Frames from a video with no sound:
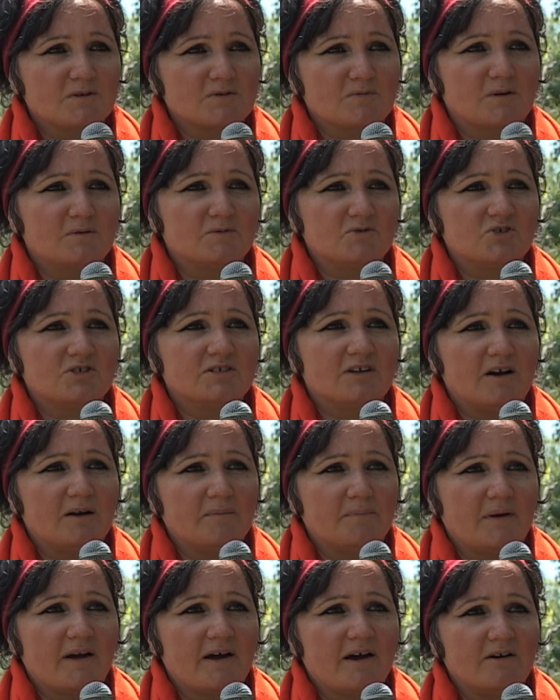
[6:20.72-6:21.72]
Swamiji, I
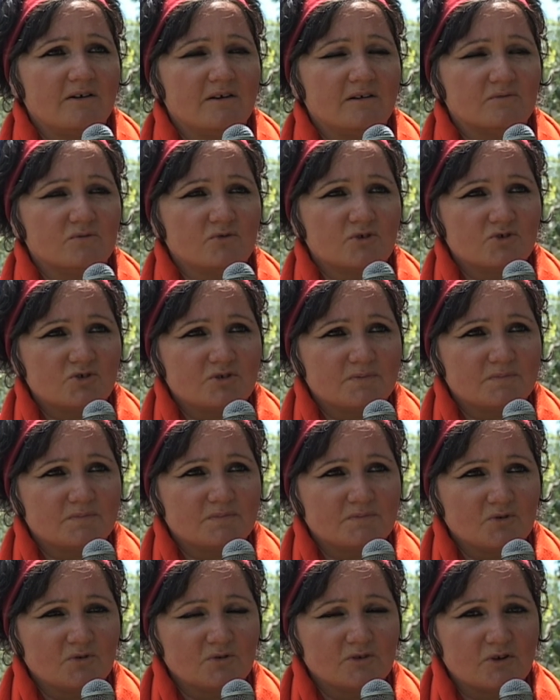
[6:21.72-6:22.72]
bow and worship
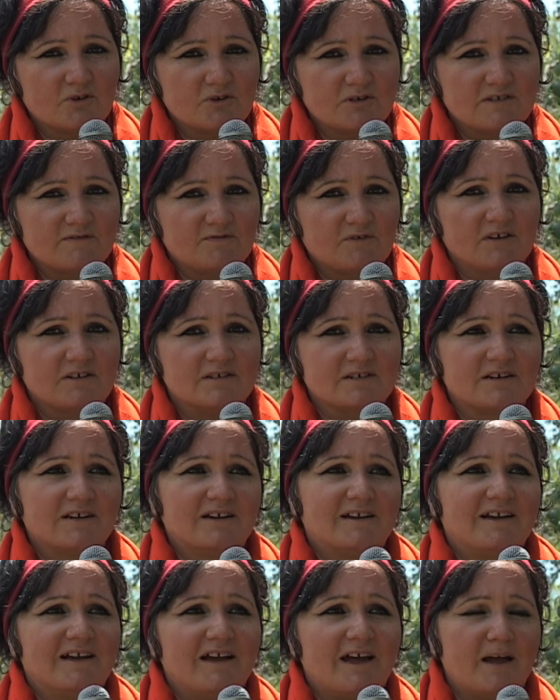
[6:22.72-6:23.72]
your lotus feet.
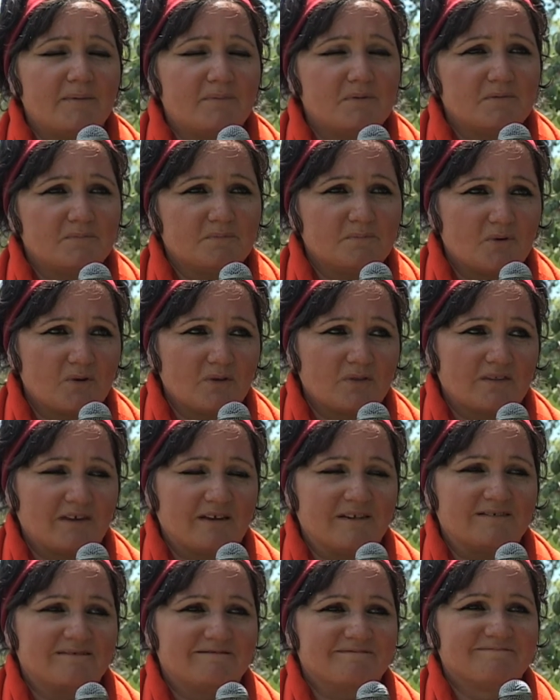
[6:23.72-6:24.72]
Happy
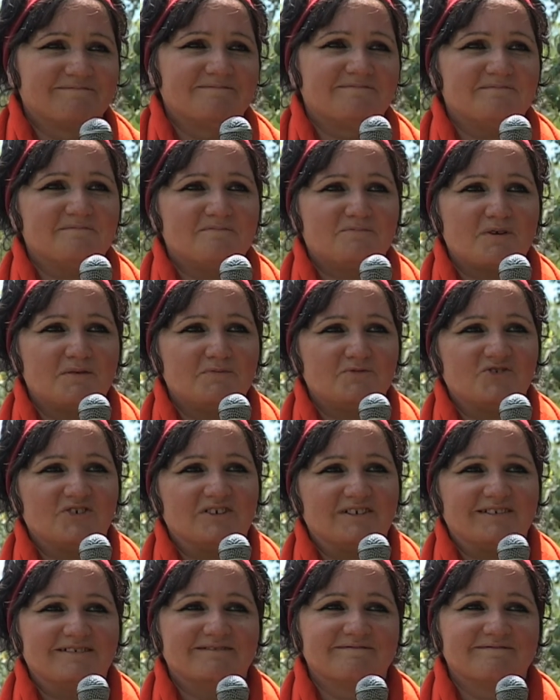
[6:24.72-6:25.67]
birthday, Premji.